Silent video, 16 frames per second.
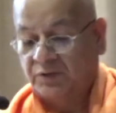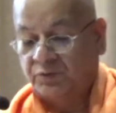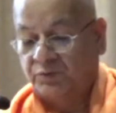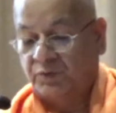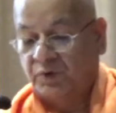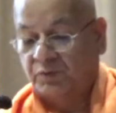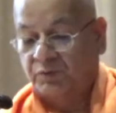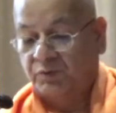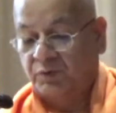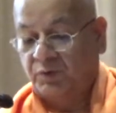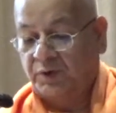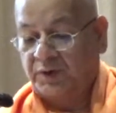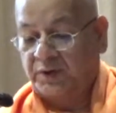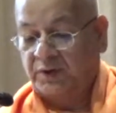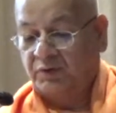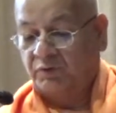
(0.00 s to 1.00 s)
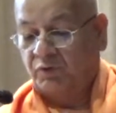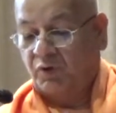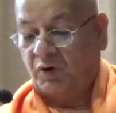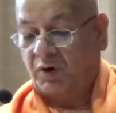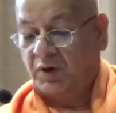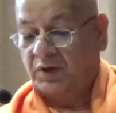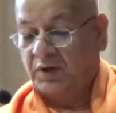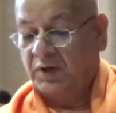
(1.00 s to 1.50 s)
through a hole in the
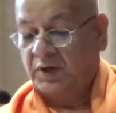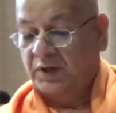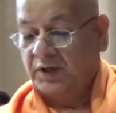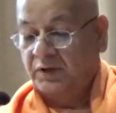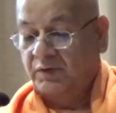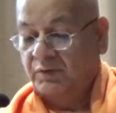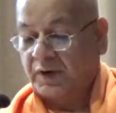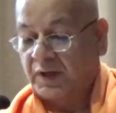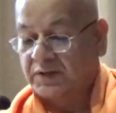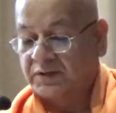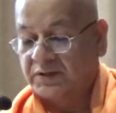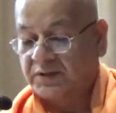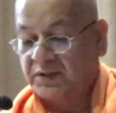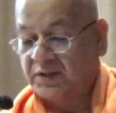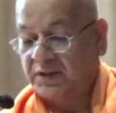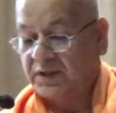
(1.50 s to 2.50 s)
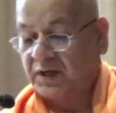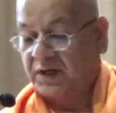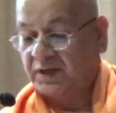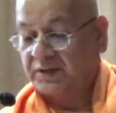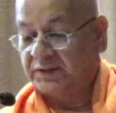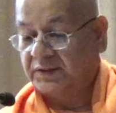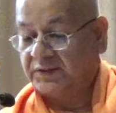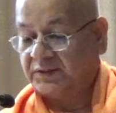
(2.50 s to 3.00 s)
wall, you can see the
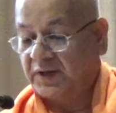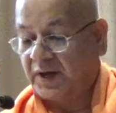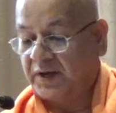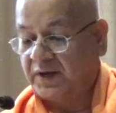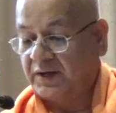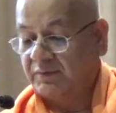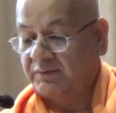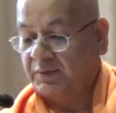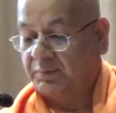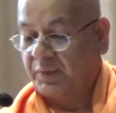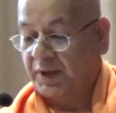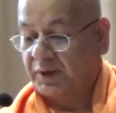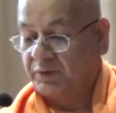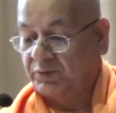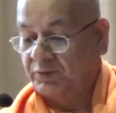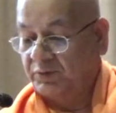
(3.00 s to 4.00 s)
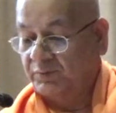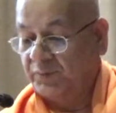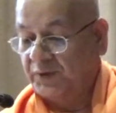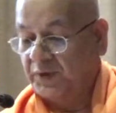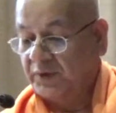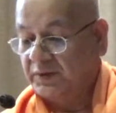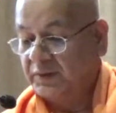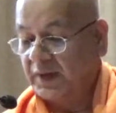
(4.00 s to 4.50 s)
other side of the meadow.
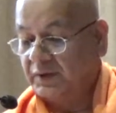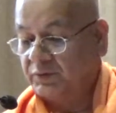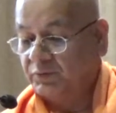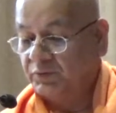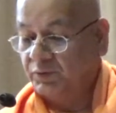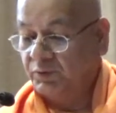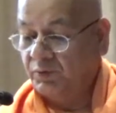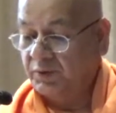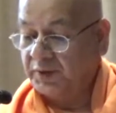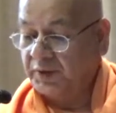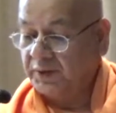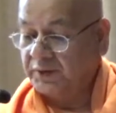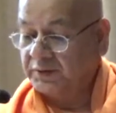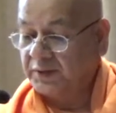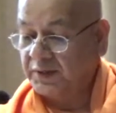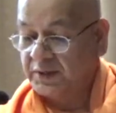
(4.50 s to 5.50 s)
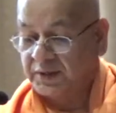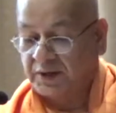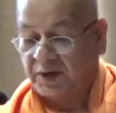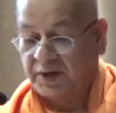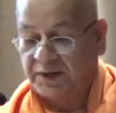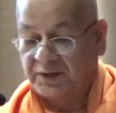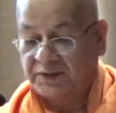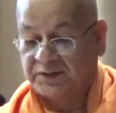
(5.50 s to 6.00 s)
That hole is the
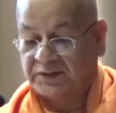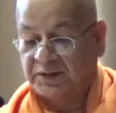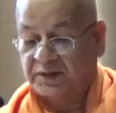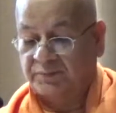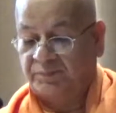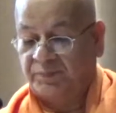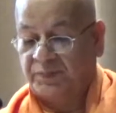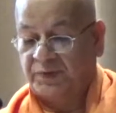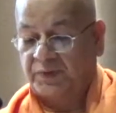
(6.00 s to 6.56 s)
incarnation.